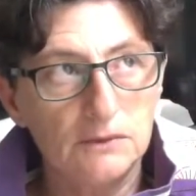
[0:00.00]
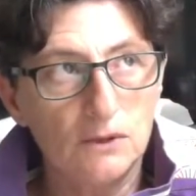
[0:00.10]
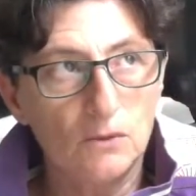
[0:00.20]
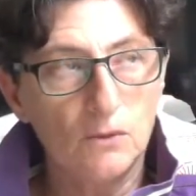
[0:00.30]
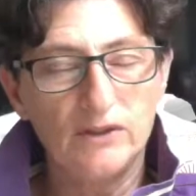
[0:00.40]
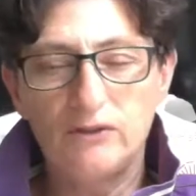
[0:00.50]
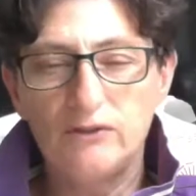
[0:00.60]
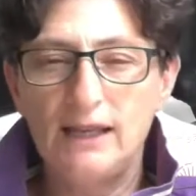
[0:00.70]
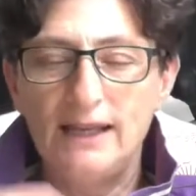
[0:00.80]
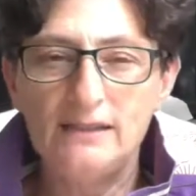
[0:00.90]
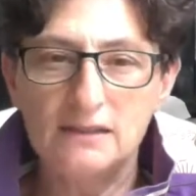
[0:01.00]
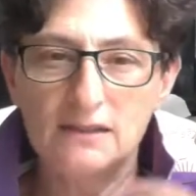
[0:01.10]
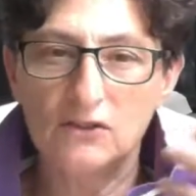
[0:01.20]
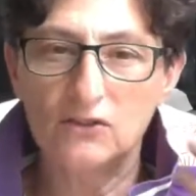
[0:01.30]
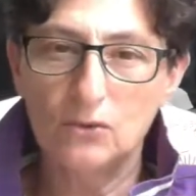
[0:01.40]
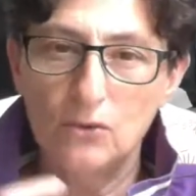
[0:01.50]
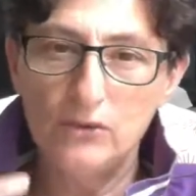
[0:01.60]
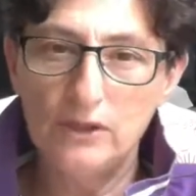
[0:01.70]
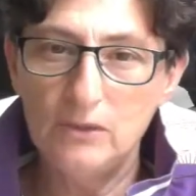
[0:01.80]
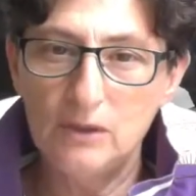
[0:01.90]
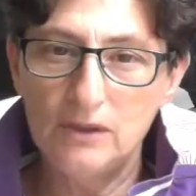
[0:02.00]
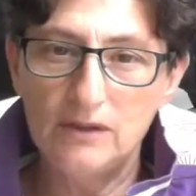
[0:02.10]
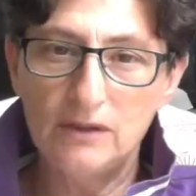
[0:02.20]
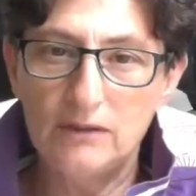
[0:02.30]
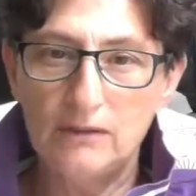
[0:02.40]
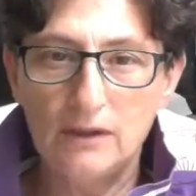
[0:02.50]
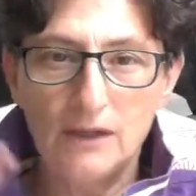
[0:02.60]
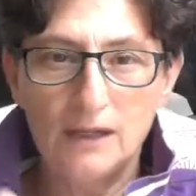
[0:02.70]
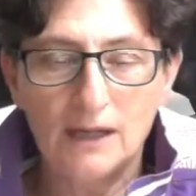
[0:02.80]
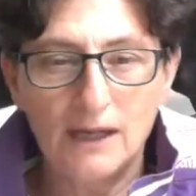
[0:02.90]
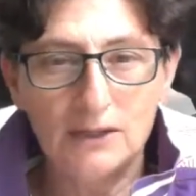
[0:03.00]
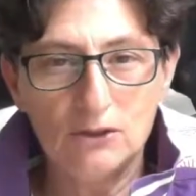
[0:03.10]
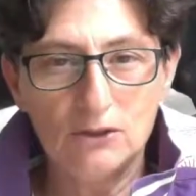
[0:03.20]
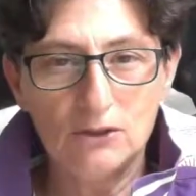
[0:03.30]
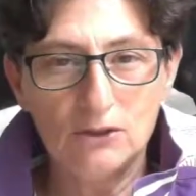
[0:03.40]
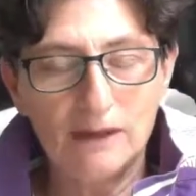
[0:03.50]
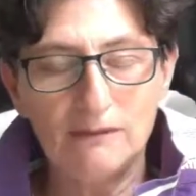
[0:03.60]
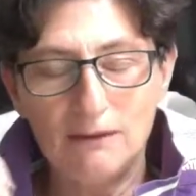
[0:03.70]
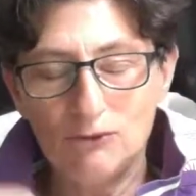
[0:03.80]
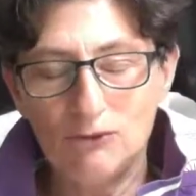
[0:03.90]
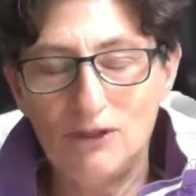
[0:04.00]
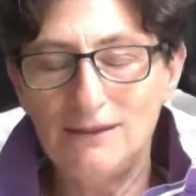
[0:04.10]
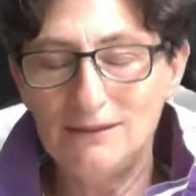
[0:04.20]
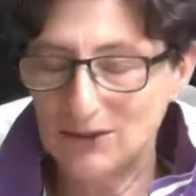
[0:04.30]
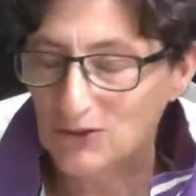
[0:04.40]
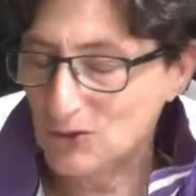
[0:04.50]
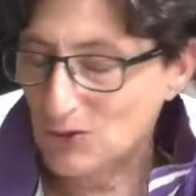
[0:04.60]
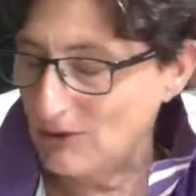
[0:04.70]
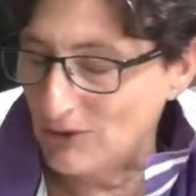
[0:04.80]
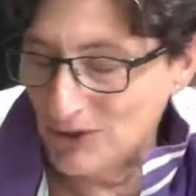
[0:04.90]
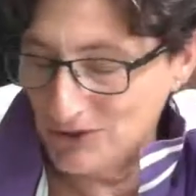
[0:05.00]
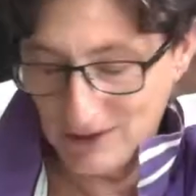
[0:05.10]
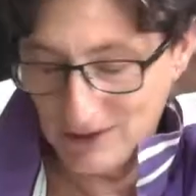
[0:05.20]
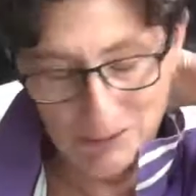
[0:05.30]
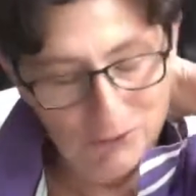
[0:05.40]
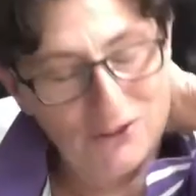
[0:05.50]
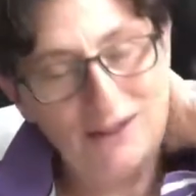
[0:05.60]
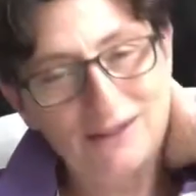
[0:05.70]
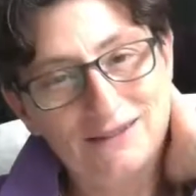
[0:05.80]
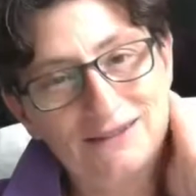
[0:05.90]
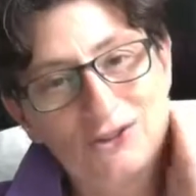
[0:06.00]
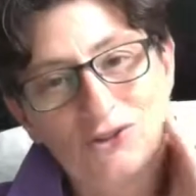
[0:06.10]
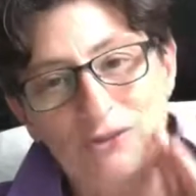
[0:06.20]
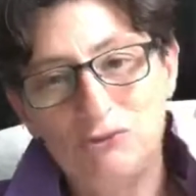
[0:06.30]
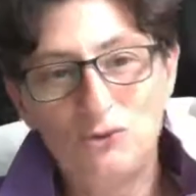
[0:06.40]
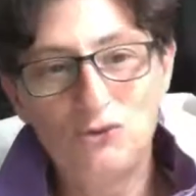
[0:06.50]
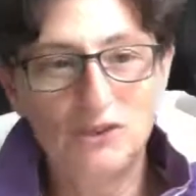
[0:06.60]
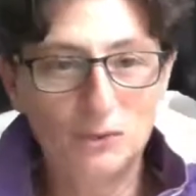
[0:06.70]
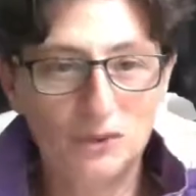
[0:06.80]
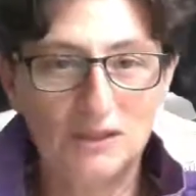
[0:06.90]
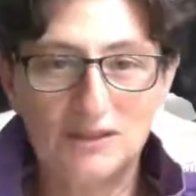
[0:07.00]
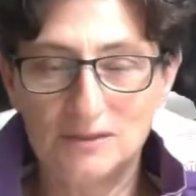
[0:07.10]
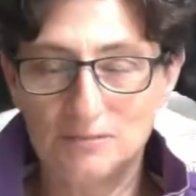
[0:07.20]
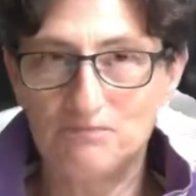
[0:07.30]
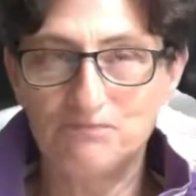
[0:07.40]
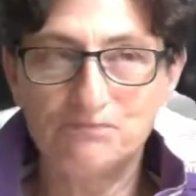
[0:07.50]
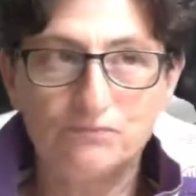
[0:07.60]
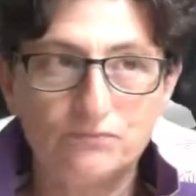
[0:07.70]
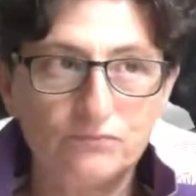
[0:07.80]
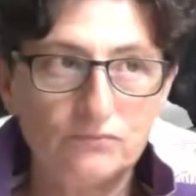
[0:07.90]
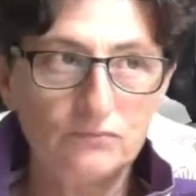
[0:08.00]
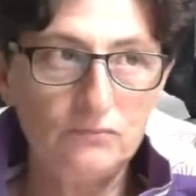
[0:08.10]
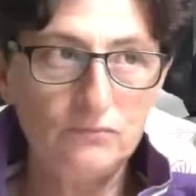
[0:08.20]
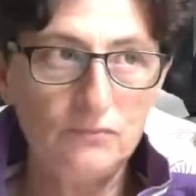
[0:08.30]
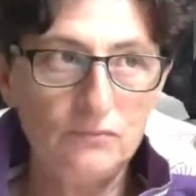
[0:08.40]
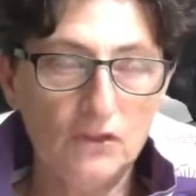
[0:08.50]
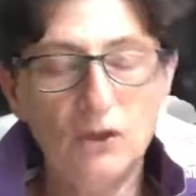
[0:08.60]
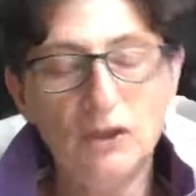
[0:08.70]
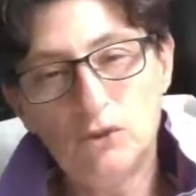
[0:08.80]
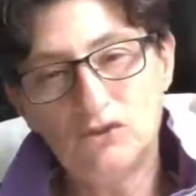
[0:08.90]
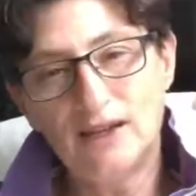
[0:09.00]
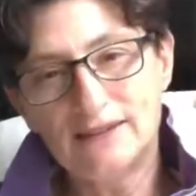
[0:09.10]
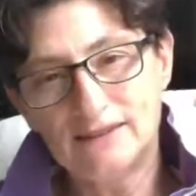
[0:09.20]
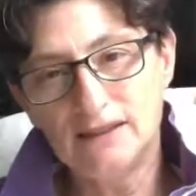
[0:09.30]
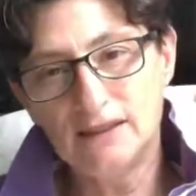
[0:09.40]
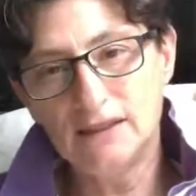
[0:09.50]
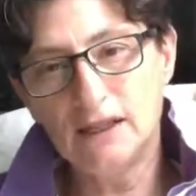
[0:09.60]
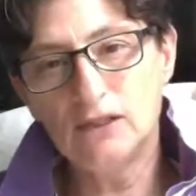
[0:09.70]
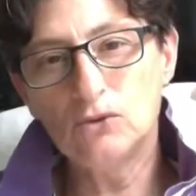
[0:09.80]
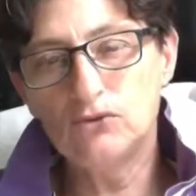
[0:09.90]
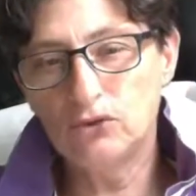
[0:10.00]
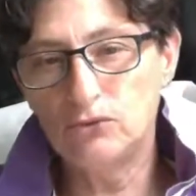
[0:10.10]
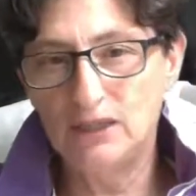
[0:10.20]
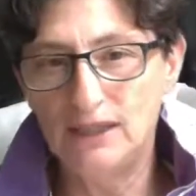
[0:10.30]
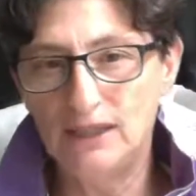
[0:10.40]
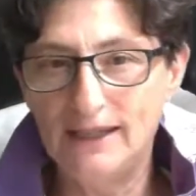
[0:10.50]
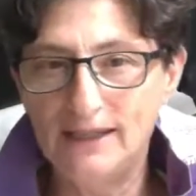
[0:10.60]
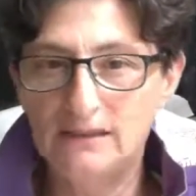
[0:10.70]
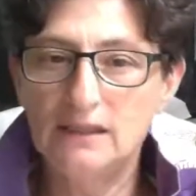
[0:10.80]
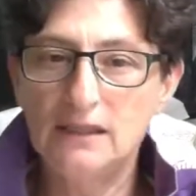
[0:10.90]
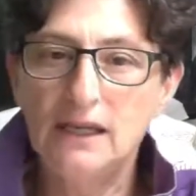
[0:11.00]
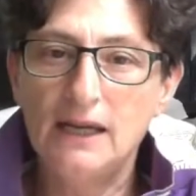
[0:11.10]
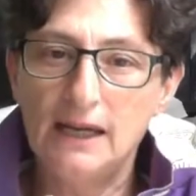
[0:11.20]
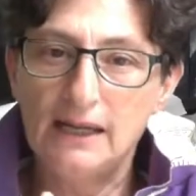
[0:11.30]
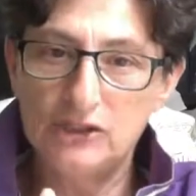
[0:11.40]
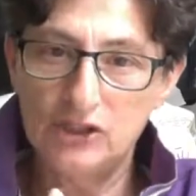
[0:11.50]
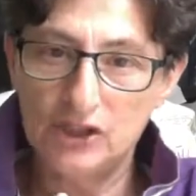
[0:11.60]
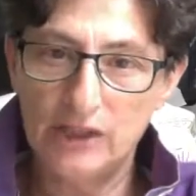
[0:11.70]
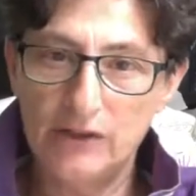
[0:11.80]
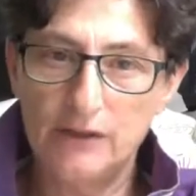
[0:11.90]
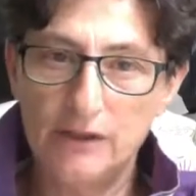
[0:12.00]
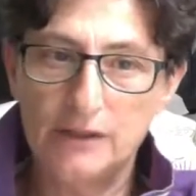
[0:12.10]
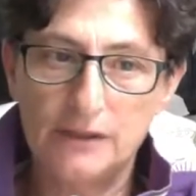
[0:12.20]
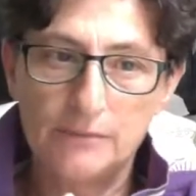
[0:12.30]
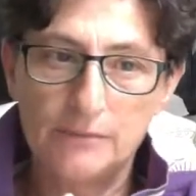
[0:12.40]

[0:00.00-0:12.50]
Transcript: You know, when they're relating a story, when they're kind of in the background relating a story, I forgot the name of that. God, I'm losing words. So he was acting and also relating and sharing.